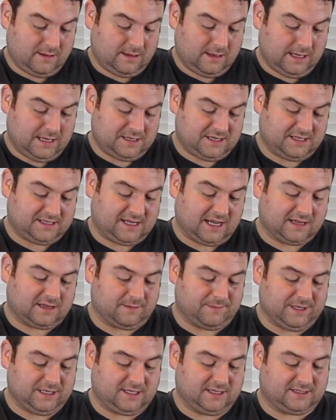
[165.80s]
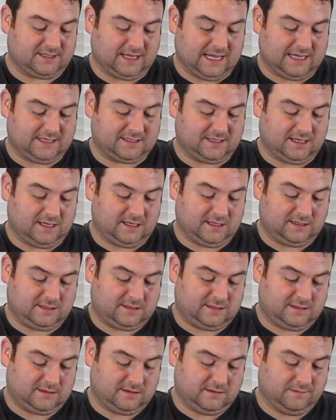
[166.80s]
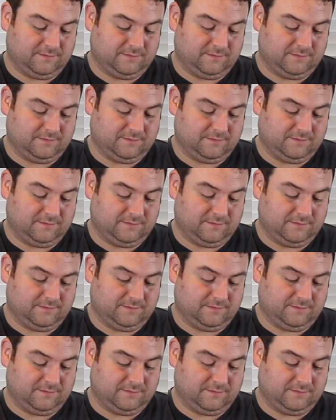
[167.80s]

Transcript: And just cut them into slices.